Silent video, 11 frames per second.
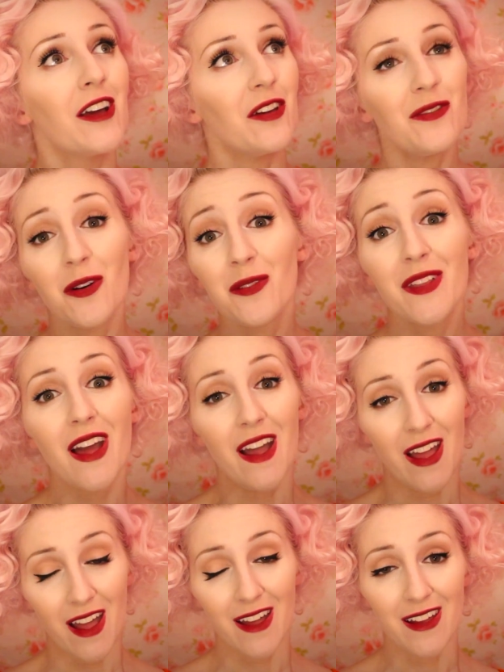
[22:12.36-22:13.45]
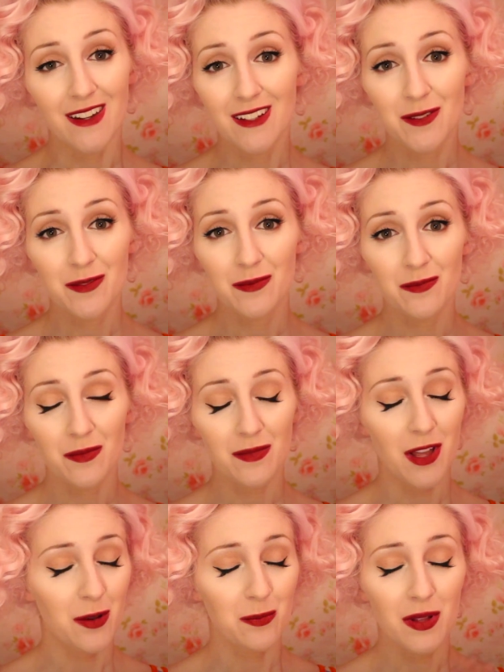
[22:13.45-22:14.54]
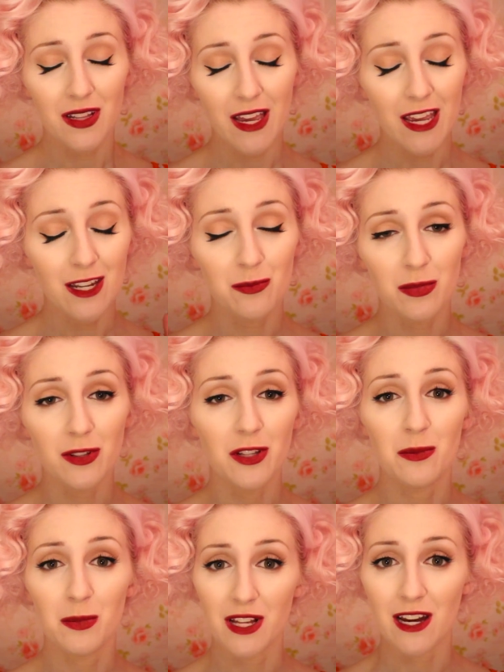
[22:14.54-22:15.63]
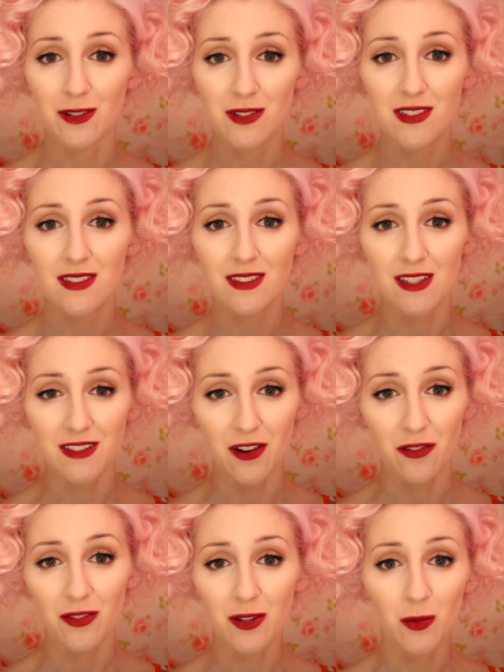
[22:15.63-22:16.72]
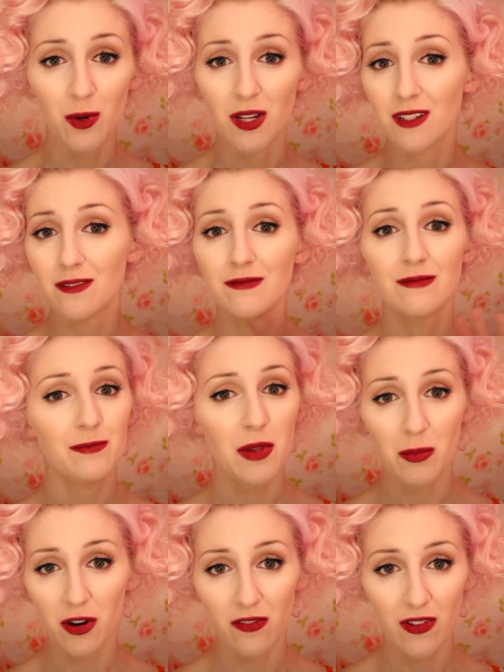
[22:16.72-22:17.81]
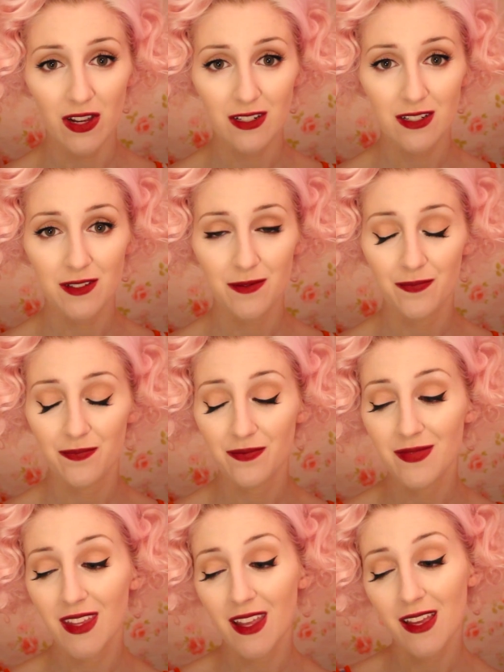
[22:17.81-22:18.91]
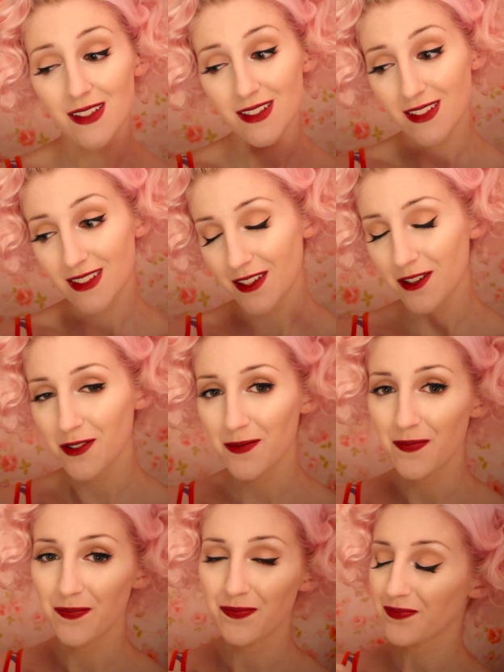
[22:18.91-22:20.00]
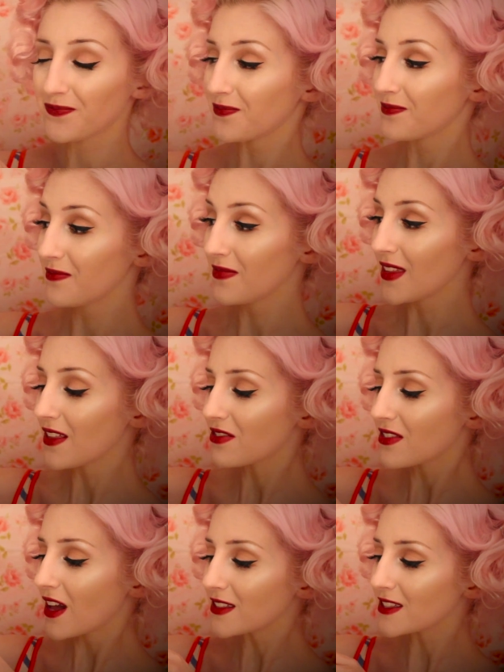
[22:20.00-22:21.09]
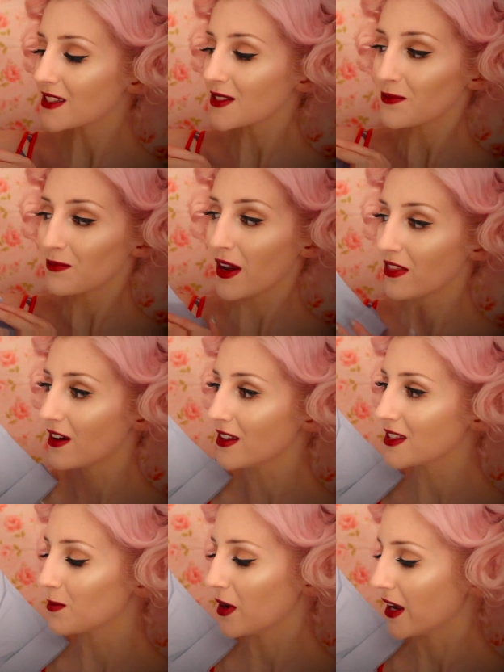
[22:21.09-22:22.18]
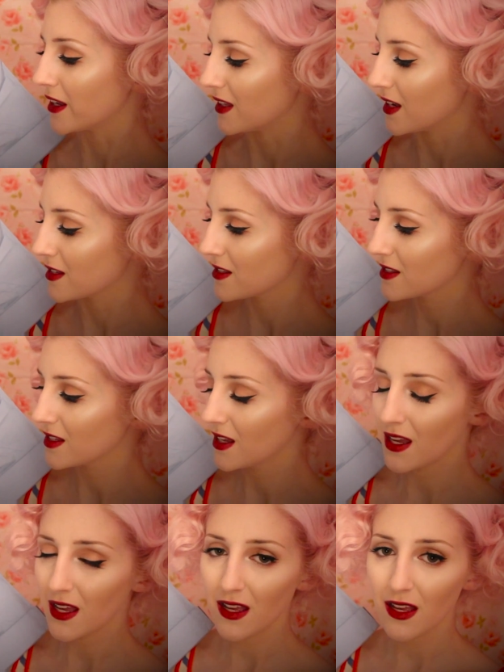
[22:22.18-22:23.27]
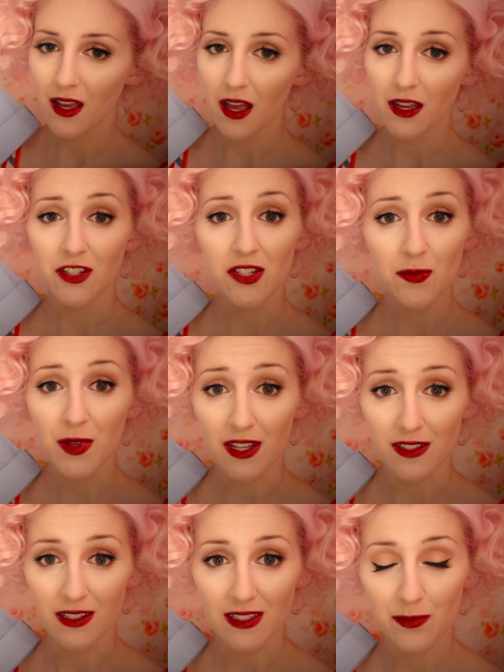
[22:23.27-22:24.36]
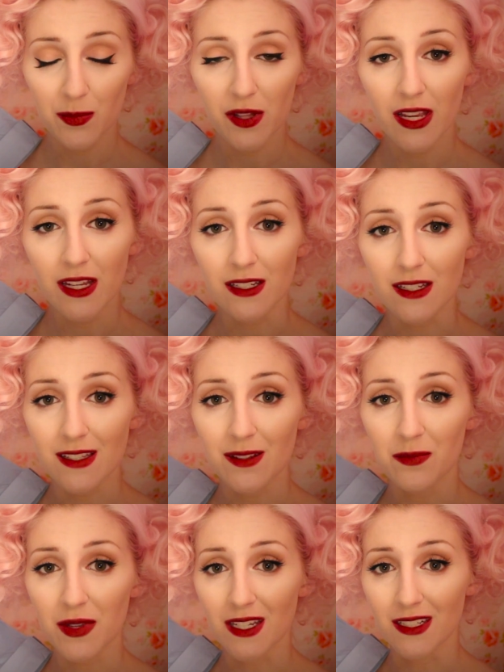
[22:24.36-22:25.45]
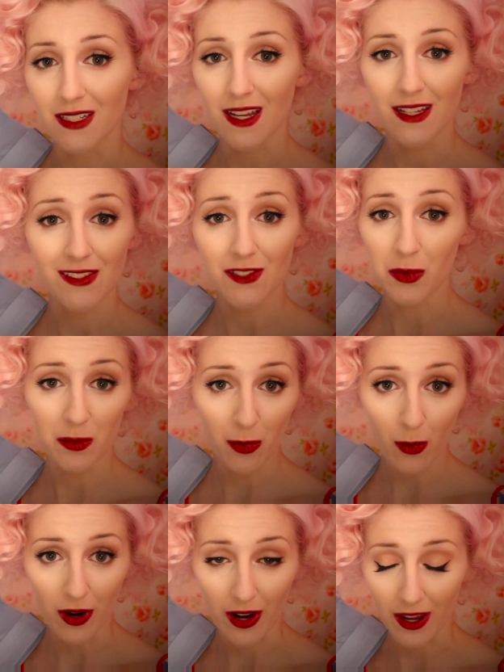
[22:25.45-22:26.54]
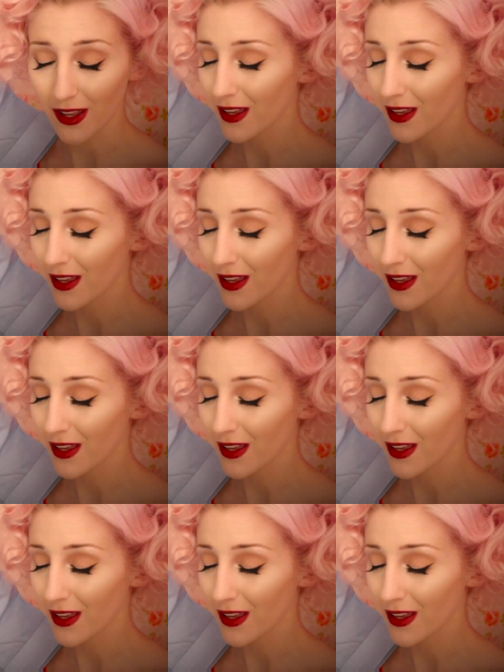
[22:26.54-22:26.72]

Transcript: if only I had a plain blue blouse, this outfit would be perfect. So that's my thoughts behind this. And just because it's plain doesn't mean it has to be boring.